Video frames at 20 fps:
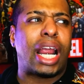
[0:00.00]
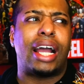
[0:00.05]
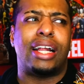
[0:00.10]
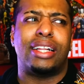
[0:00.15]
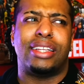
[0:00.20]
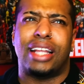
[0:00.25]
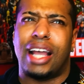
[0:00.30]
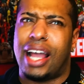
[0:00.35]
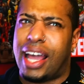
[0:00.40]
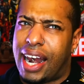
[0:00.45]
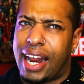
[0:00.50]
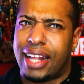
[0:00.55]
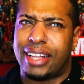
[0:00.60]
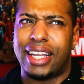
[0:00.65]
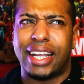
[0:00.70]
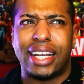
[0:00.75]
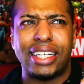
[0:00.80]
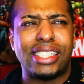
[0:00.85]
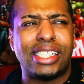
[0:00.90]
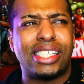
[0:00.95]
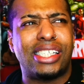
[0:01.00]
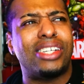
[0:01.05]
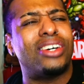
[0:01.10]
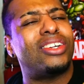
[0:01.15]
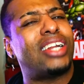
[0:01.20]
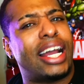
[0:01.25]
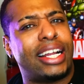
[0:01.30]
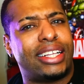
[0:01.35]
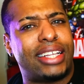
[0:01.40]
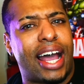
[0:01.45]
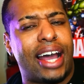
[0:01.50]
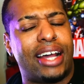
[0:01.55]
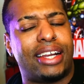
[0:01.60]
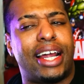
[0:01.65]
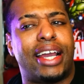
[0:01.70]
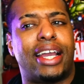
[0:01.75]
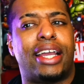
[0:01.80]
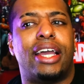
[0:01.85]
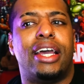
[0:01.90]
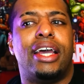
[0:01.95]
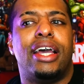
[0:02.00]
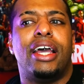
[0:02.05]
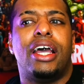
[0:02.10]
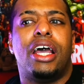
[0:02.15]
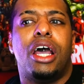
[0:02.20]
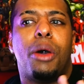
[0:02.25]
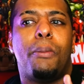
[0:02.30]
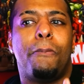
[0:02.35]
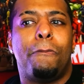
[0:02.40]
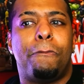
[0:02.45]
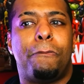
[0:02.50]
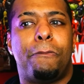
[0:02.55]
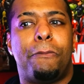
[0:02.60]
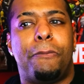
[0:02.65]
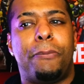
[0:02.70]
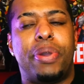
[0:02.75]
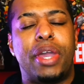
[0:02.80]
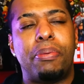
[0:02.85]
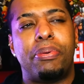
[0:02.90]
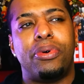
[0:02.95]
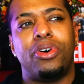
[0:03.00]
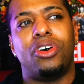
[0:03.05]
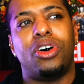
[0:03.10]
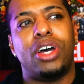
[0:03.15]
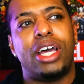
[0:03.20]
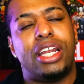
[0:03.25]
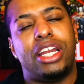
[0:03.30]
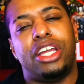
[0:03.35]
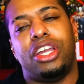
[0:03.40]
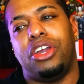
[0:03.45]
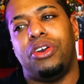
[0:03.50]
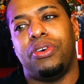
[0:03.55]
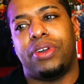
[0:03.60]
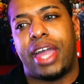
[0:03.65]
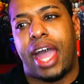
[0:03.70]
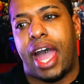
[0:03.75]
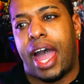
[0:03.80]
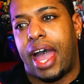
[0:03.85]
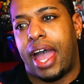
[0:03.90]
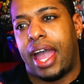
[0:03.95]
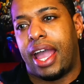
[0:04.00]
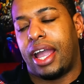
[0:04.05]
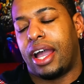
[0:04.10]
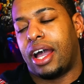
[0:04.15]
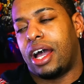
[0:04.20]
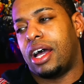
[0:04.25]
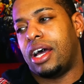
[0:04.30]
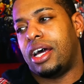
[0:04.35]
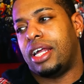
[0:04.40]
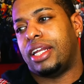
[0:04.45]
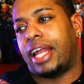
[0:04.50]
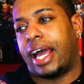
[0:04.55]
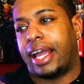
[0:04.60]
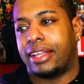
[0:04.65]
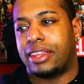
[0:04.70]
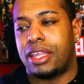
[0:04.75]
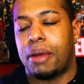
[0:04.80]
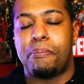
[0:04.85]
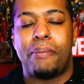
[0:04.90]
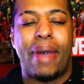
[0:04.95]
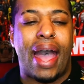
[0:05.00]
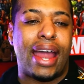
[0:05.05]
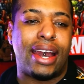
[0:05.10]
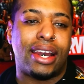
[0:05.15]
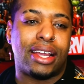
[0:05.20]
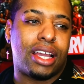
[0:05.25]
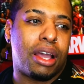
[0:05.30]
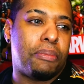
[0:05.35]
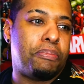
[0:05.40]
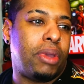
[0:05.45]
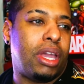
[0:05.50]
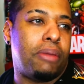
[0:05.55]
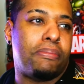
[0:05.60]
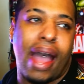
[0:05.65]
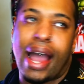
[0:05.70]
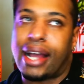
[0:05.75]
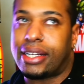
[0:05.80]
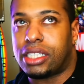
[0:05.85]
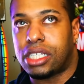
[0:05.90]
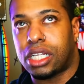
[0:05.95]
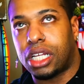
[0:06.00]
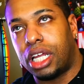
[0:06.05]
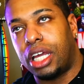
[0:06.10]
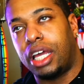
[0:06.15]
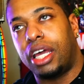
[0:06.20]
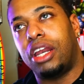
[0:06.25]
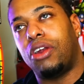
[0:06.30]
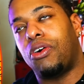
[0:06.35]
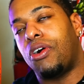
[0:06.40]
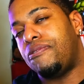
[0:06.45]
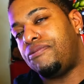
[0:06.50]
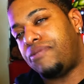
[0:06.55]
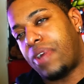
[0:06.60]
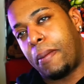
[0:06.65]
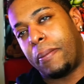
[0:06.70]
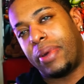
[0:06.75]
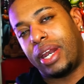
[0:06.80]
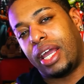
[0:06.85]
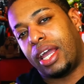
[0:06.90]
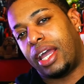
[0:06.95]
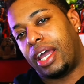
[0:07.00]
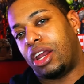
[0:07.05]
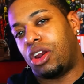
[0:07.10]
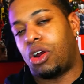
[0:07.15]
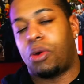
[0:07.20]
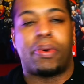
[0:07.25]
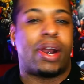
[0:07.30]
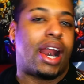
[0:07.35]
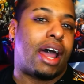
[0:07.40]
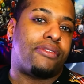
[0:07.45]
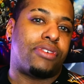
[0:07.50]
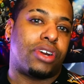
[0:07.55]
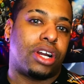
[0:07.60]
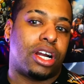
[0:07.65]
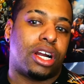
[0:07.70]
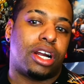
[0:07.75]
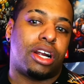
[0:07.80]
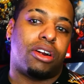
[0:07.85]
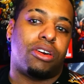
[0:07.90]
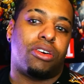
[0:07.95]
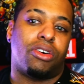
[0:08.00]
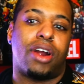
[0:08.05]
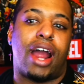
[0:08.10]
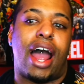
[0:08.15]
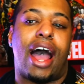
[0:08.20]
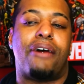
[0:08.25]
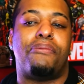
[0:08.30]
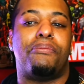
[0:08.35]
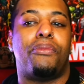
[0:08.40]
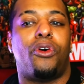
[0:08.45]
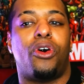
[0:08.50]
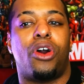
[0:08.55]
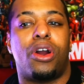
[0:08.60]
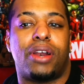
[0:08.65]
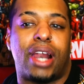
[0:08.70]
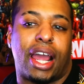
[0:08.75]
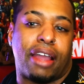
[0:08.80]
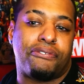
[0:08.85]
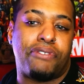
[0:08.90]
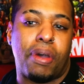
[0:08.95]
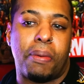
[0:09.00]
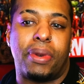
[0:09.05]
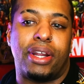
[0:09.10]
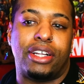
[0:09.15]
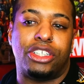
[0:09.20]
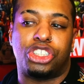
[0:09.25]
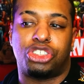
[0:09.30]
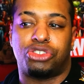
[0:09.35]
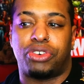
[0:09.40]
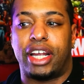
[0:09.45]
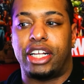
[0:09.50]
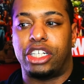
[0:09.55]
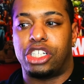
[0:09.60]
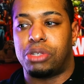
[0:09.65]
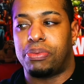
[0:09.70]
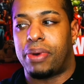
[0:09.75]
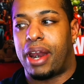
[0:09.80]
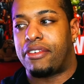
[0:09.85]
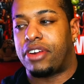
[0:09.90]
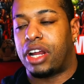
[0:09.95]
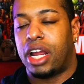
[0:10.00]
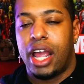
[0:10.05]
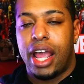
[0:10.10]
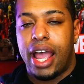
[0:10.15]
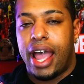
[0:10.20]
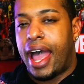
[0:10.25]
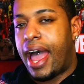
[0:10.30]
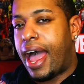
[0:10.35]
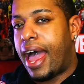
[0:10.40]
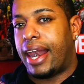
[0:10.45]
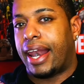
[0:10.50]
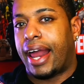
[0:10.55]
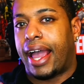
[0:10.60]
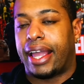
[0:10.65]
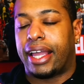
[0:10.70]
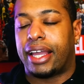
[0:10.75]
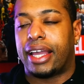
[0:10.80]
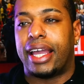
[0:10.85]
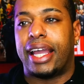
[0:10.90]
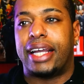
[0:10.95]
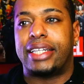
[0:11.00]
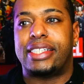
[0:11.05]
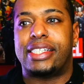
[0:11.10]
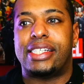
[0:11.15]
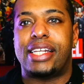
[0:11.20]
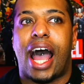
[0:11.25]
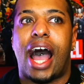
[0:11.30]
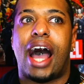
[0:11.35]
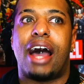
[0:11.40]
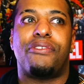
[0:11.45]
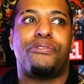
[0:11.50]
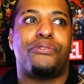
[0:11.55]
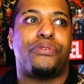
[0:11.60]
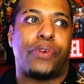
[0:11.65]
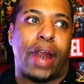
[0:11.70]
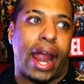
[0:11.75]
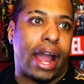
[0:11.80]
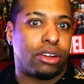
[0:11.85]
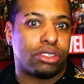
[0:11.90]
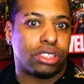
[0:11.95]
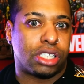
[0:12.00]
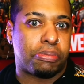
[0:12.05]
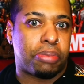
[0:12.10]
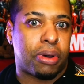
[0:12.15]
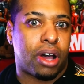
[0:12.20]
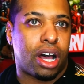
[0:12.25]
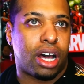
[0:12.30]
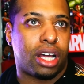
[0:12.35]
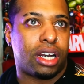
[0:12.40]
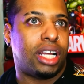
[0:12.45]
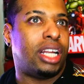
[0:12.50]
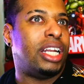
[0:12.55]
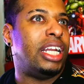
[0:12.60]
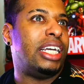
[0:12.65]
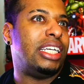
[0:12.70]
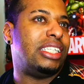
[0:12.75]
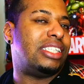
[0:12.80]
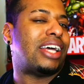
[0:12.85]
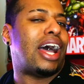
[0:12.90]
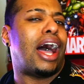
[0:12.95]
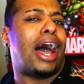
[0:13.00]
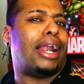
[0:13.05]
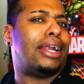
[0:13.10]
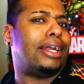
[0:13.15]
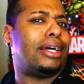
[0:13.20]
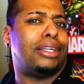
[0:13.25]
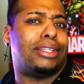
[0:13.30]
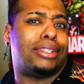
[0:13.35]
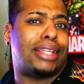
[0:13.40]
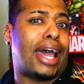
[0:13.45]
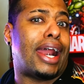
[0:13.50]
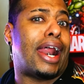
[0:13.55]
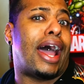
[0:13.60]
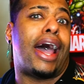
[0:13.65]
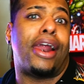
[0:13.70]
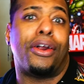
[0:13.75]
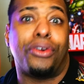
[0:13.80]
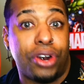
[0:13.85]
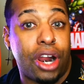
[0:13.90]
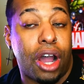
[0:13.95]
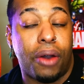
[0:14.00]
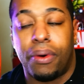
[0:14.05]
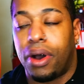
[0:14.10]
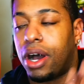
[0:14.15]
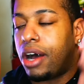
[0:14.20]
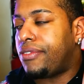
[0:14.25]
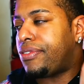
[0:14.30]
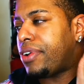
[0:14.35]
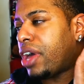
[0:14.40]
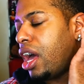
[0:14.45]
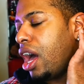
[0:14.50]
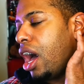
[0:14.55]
And I think it's still like that. Like, people in the UK, like, the men could be masculine or feminine or whatever, or have more, like, feminine traits or whatever. And, like, it's not frowned upon, at least that I don't know of.